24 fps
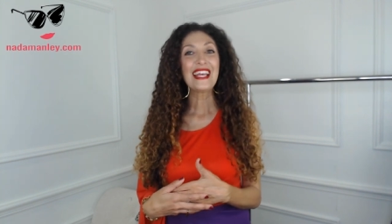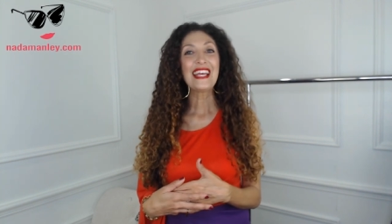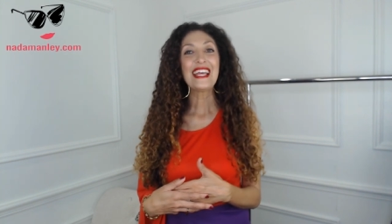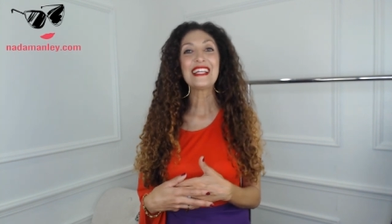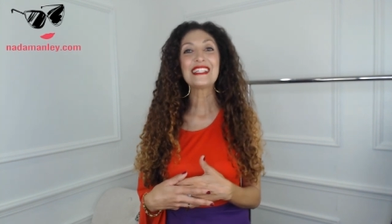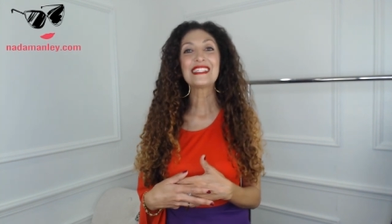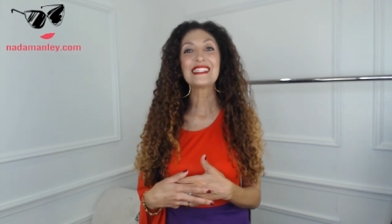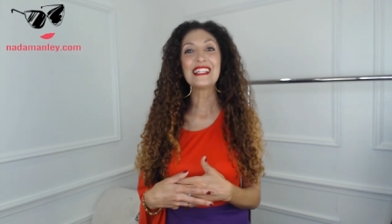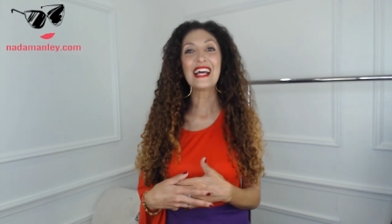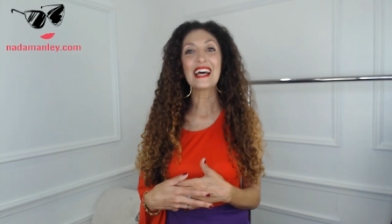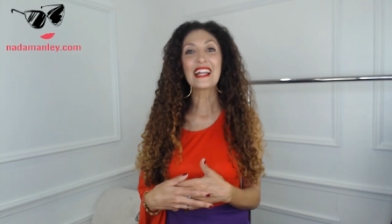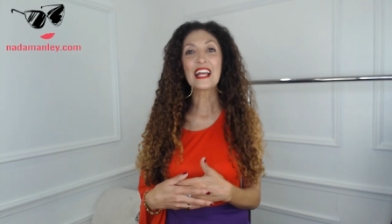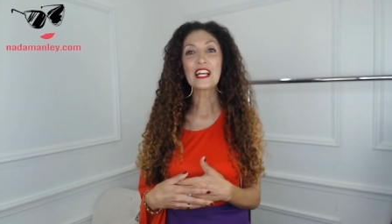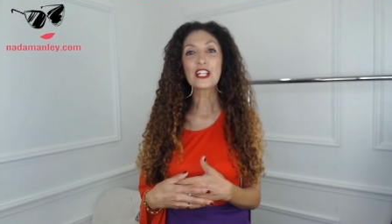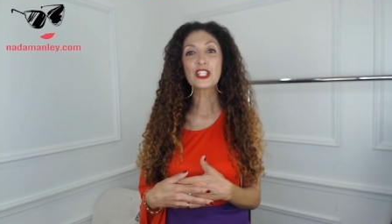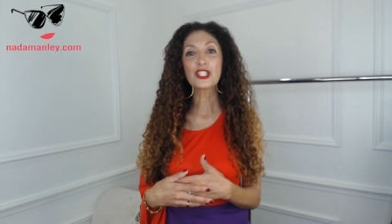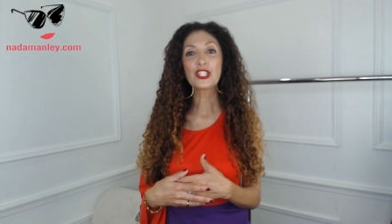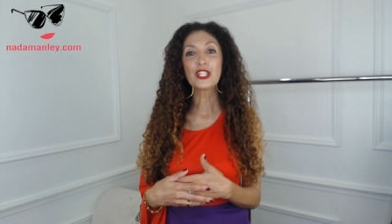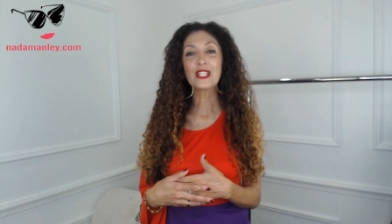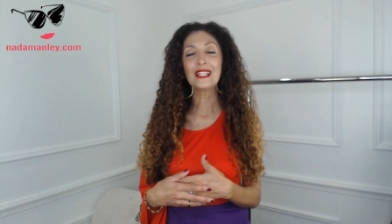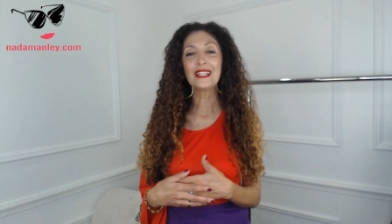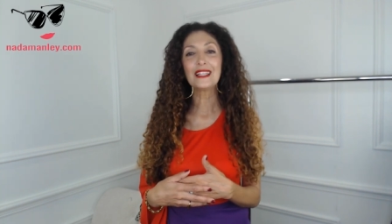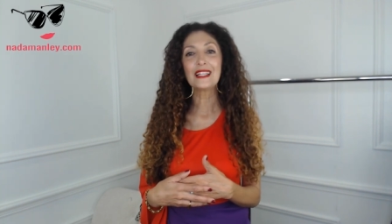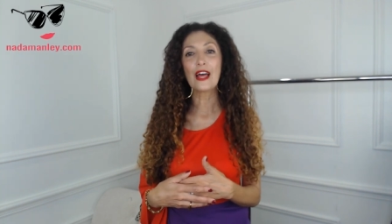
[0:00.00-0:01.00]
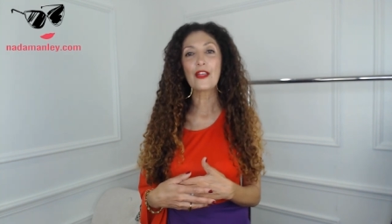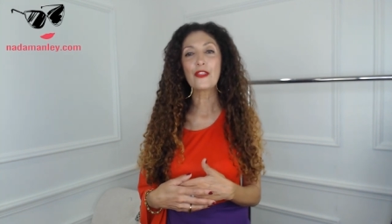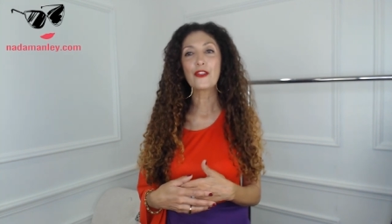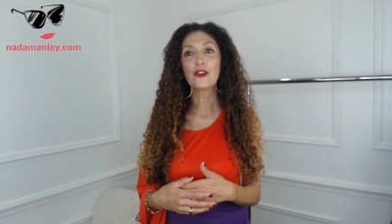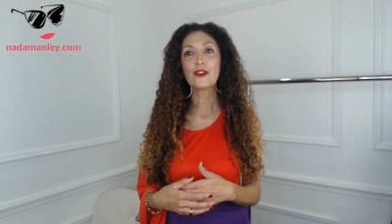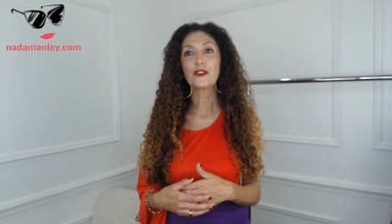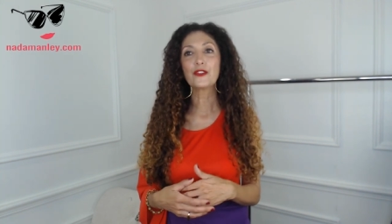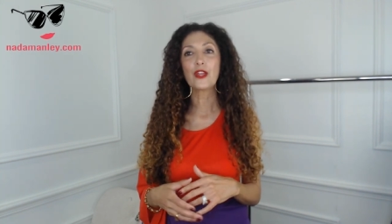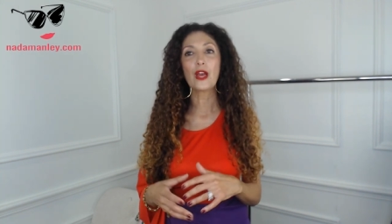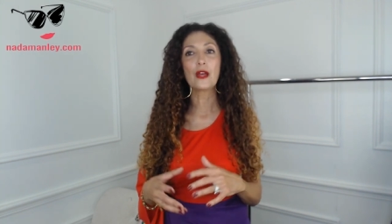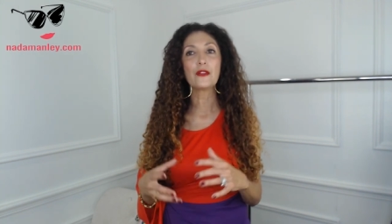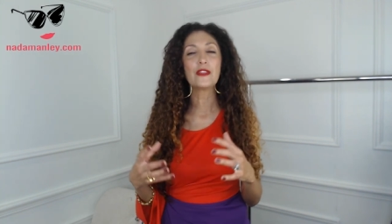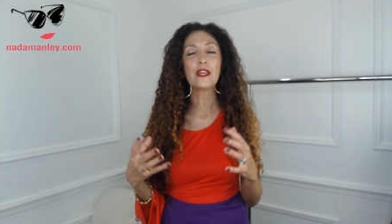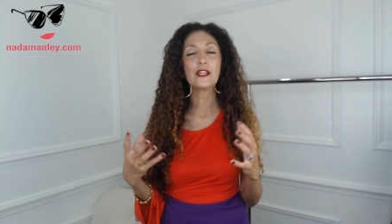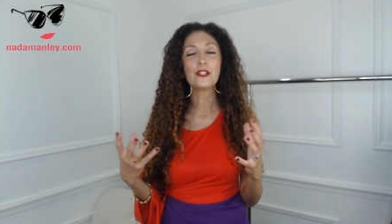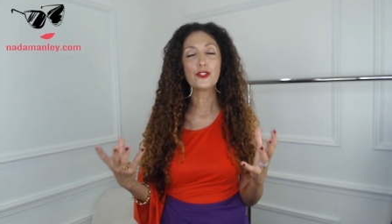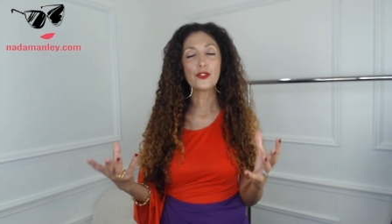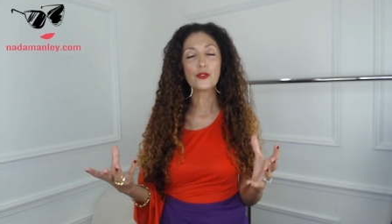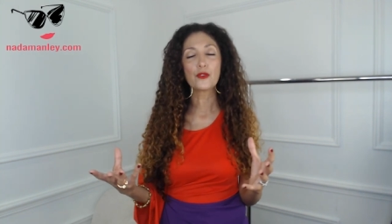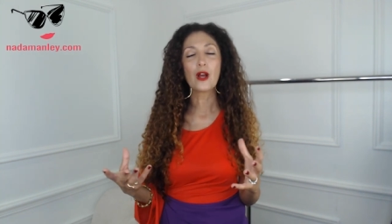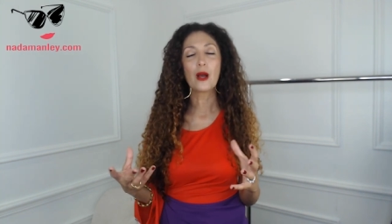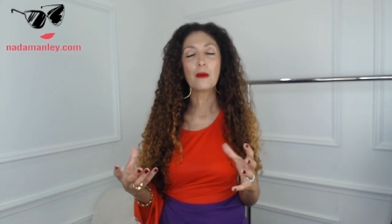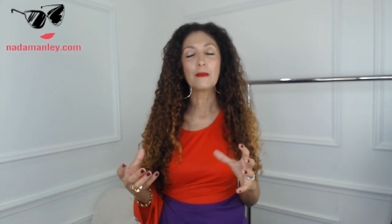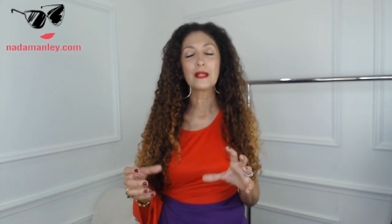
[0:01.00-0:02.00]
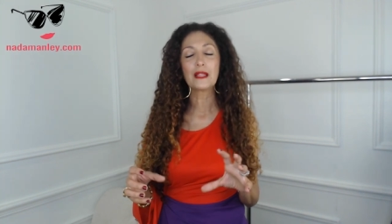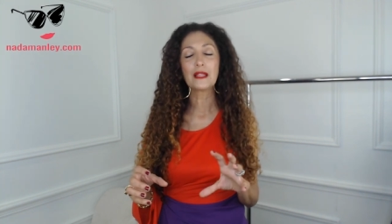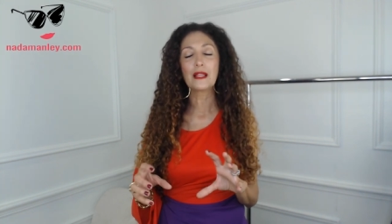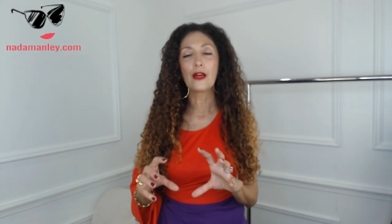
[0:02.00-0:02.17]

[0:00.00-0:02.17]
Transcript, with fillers: It's not actually leather. They do come in